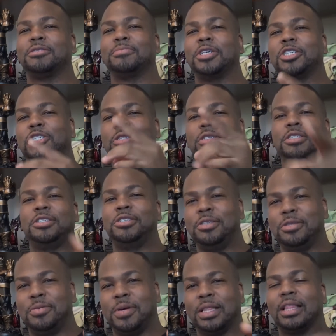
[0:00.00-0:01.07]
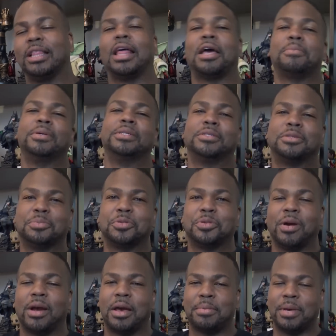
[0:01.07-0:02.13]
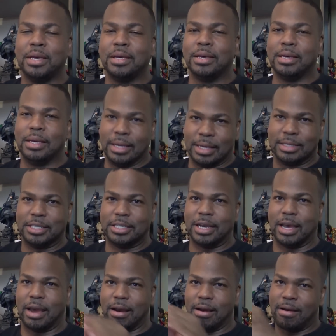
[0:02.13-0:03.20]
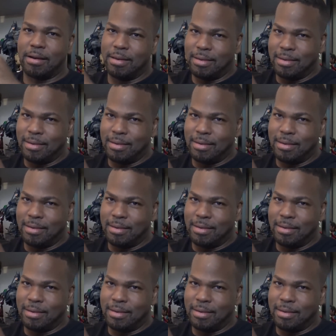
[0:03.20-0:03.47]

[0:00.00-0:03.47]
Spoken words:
make sure you hit the like button, subscribe, and share.